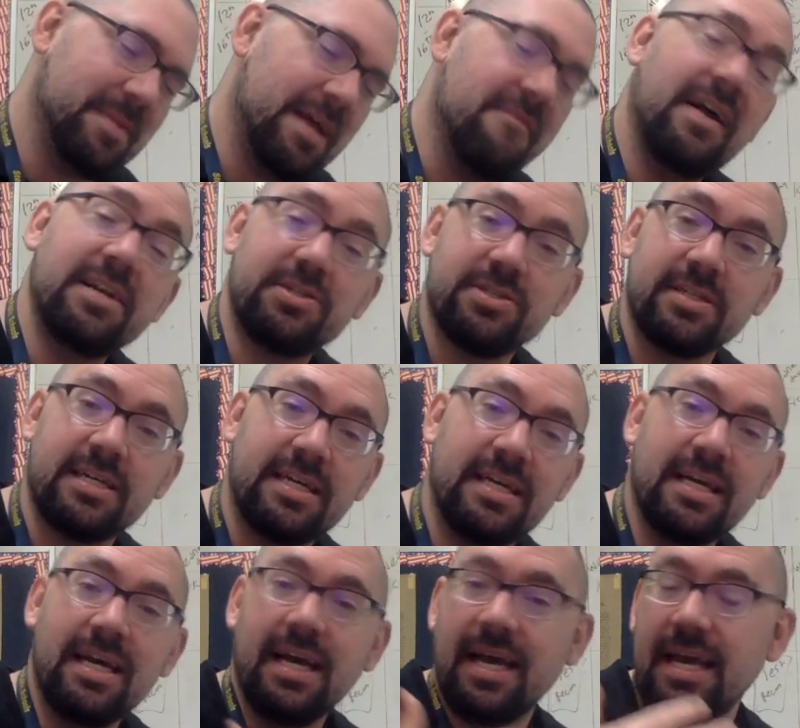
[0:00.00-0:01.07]
Eventually,
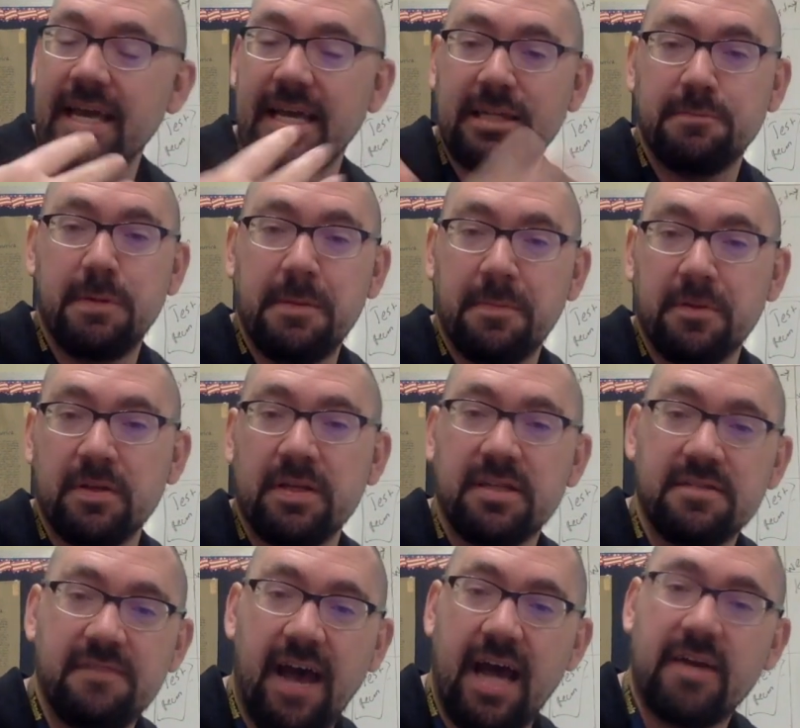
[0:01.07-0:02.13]
he gets people in
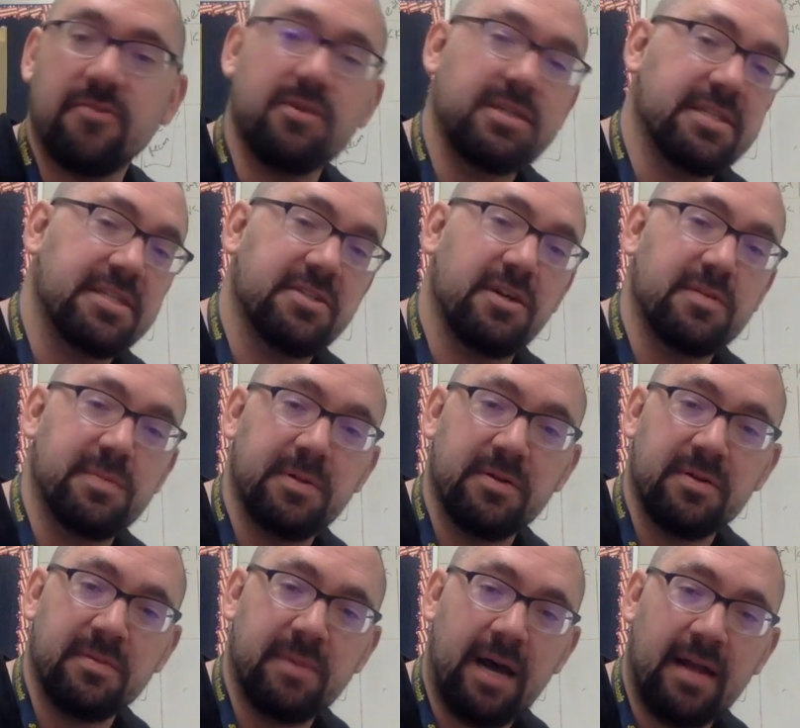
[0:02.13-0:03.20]
his factories. He starts
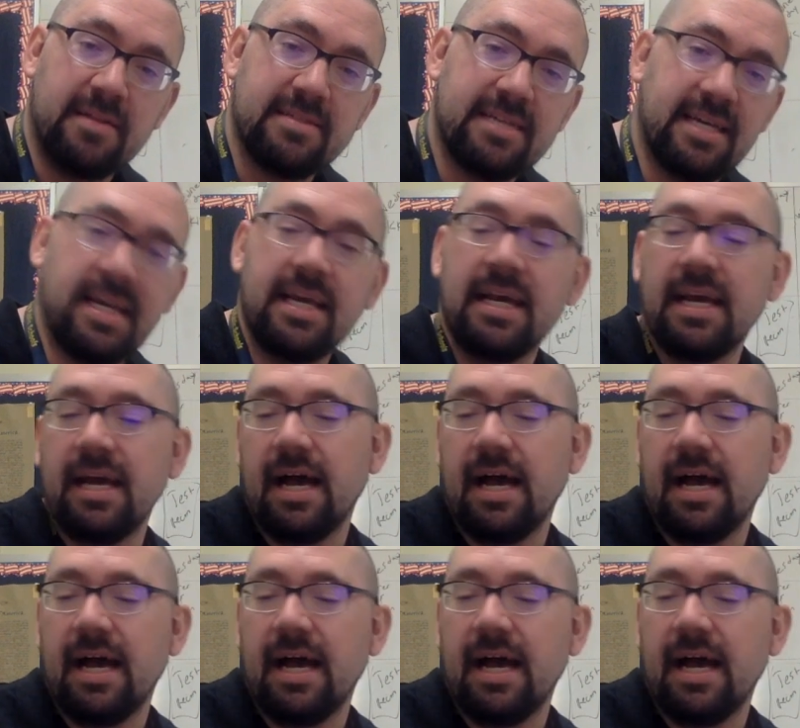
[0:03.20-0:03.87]
building the Model T.